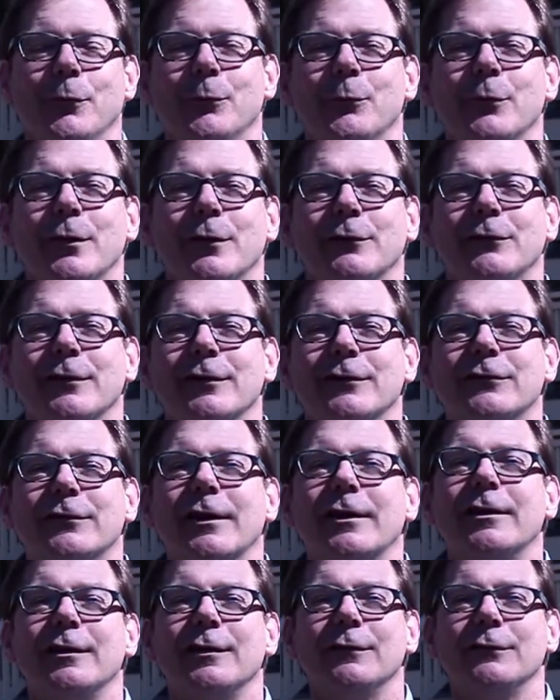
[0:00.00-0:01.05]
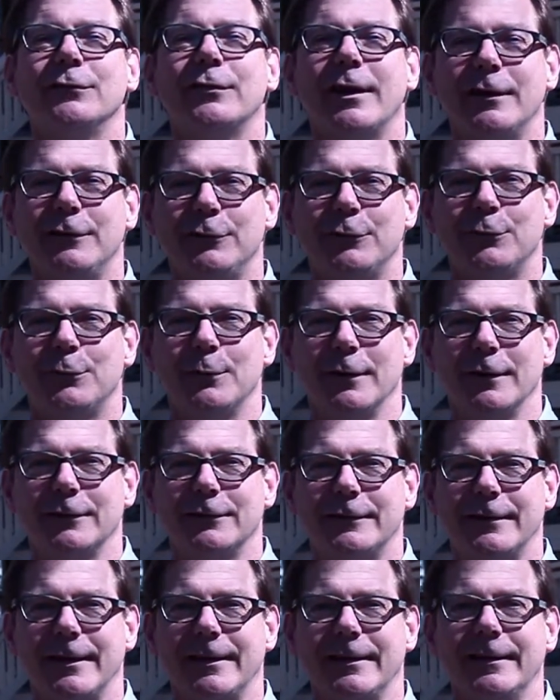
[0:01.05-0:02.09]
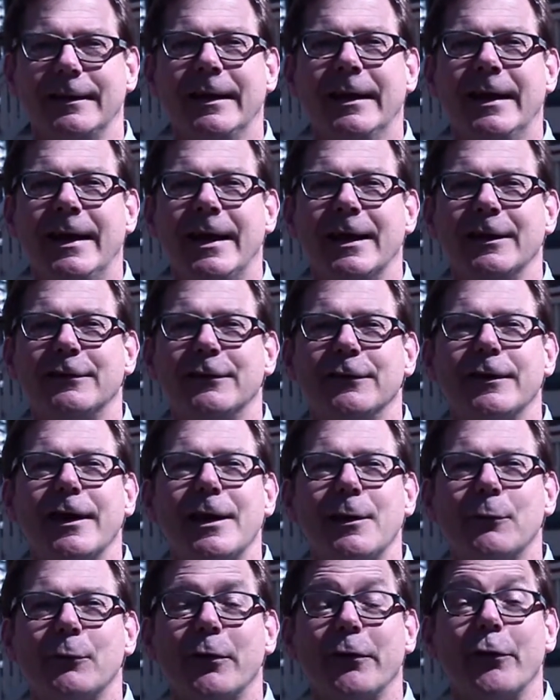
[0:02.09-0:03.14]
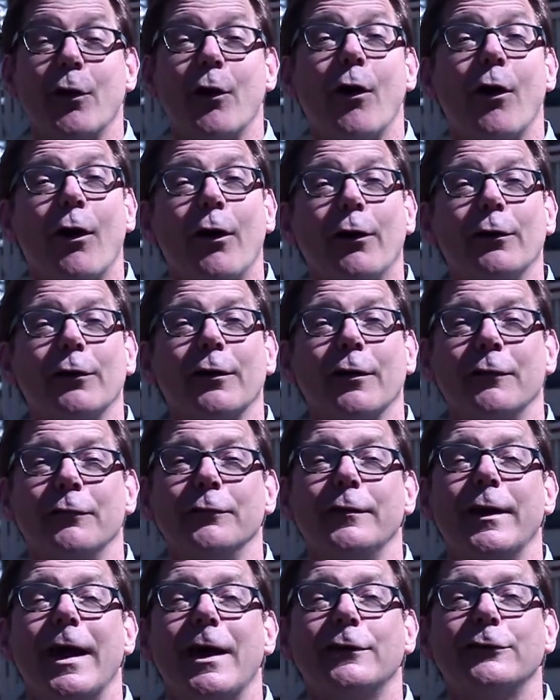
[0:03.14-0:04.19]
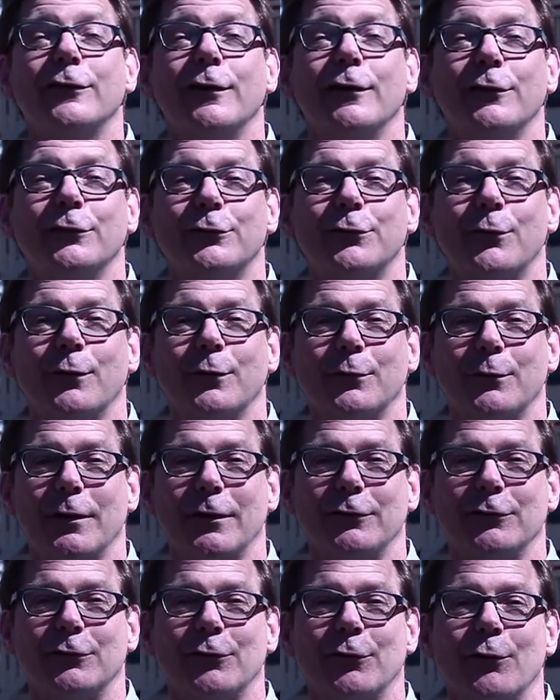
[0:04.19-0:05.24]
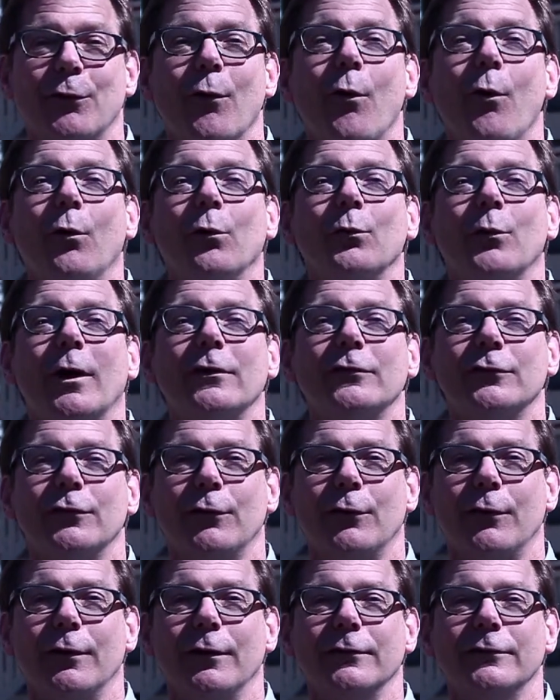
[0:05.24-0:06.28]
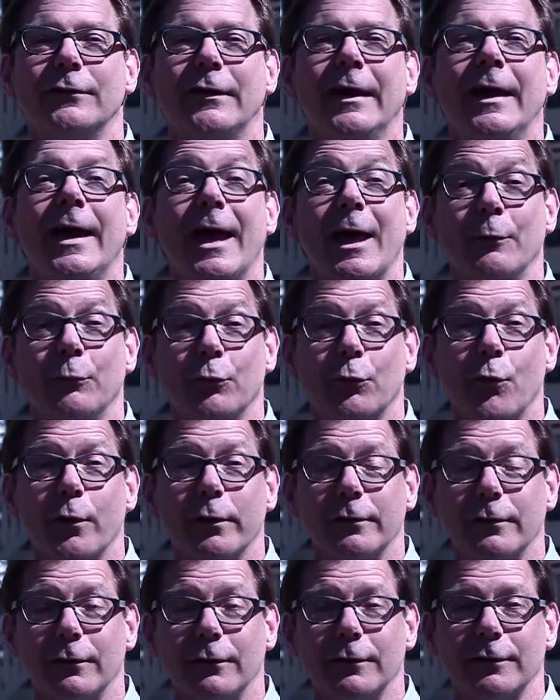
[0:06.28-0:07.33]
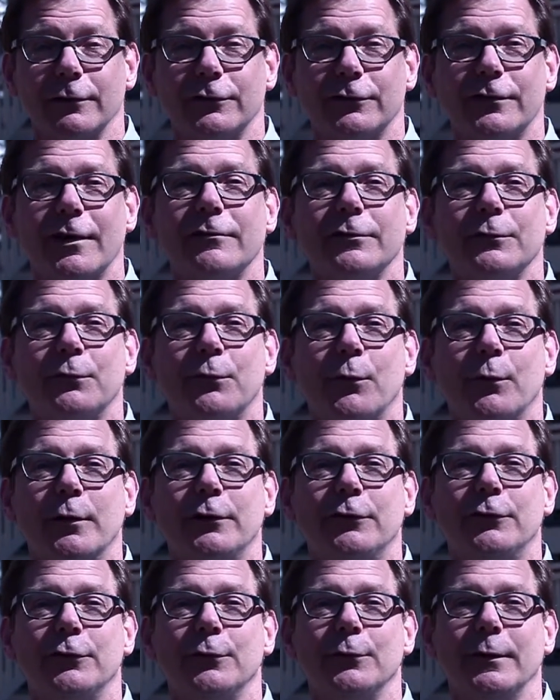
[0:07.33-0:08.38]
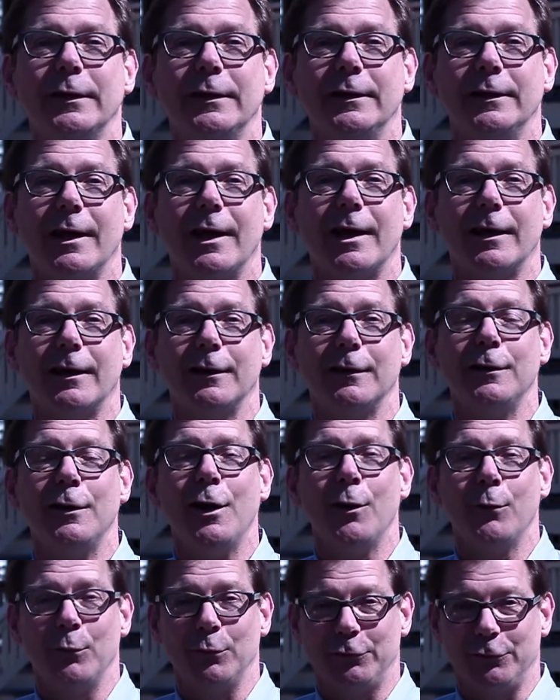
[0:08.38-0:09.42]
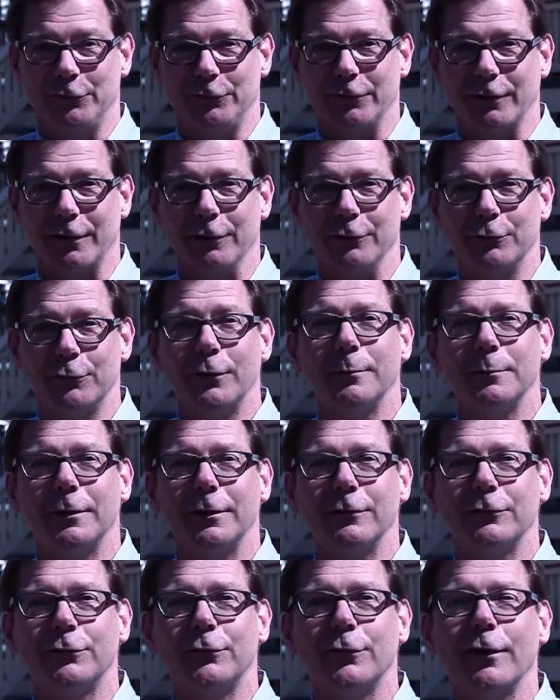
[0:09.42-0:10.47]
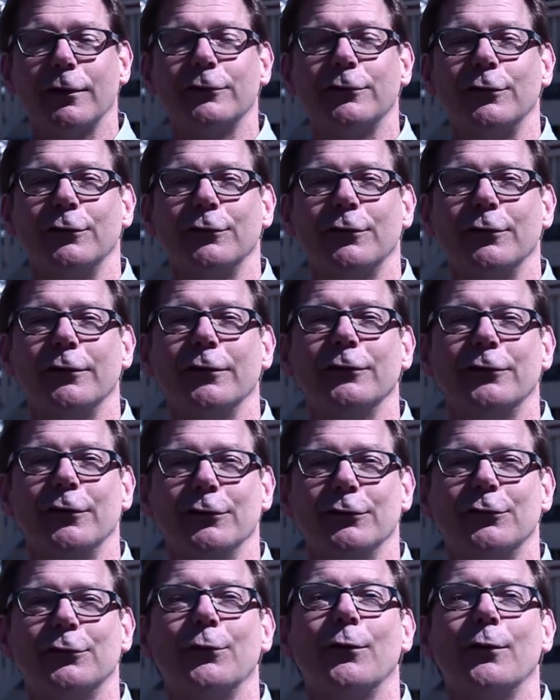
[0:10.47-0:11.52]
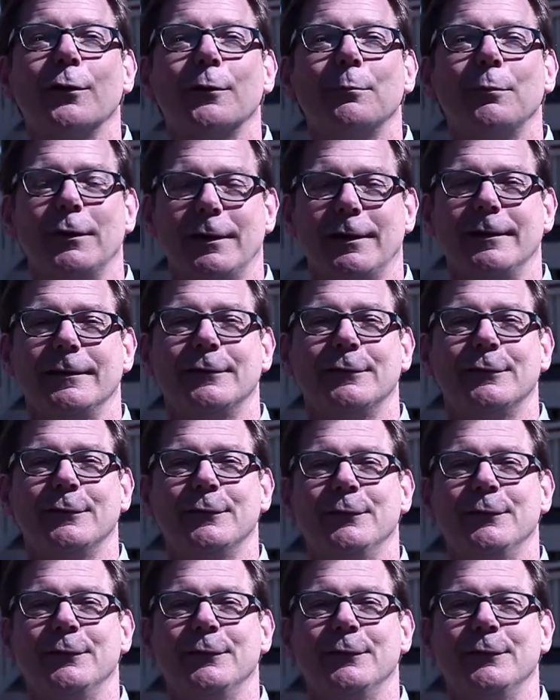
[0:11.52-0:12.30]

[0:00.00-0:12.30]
with Realty Executives Hedges Real Estate, and today we're in the heart of National Historic Register Old West Lawrence, and we're going to look at 742 Indiana, which is a contributing structure to this historic place.